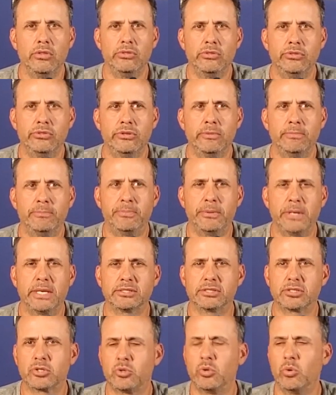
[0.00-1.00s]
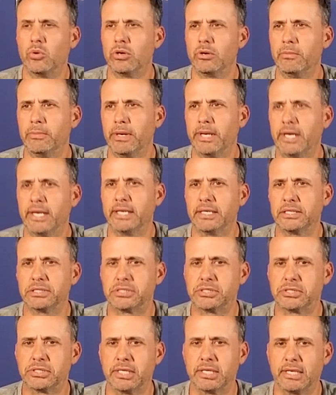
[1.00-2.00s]
The best
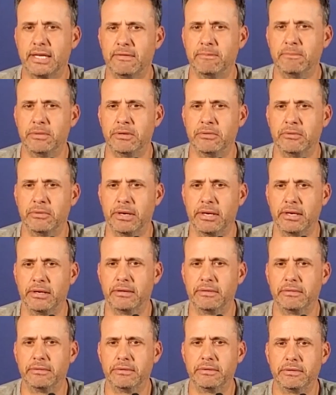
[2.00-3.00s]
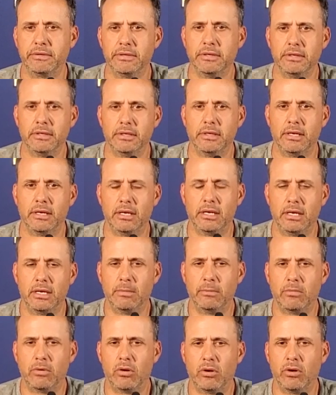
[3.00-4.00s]
quarterbacks that I've been around
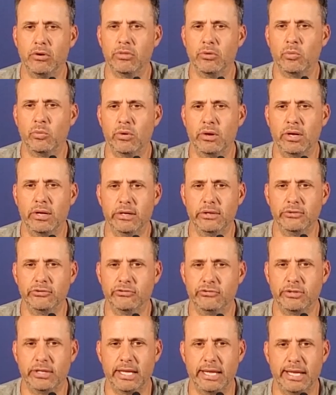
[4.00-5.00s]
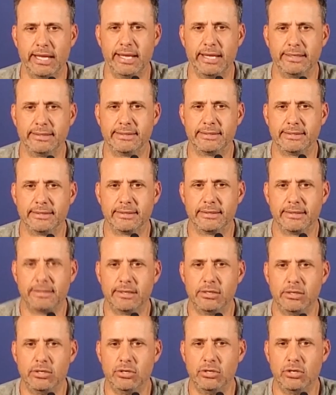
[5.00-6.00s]
are the ones that,
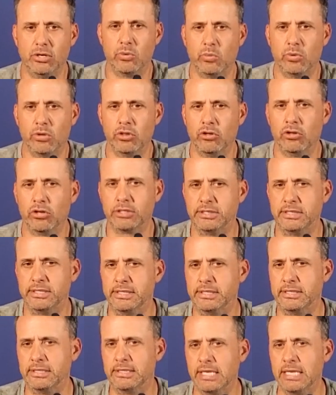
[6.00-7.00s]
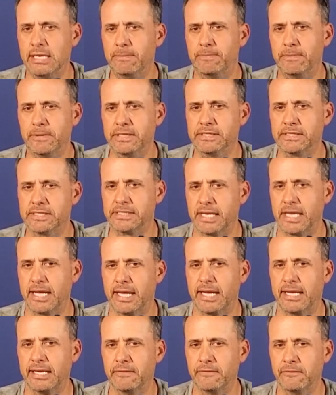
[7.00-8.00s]
you know, will look deep
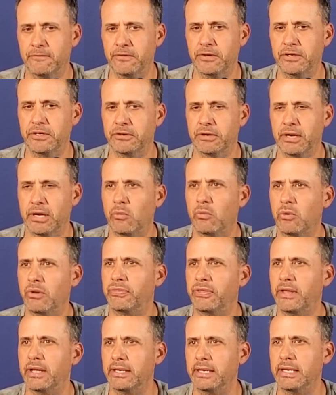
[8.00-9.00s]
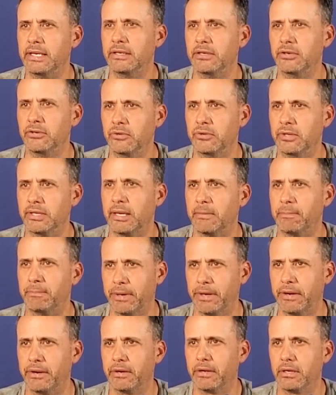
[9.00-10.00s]
inside and figure out what they need to do to get
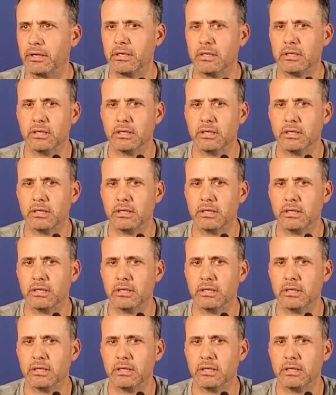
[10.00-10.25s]
better.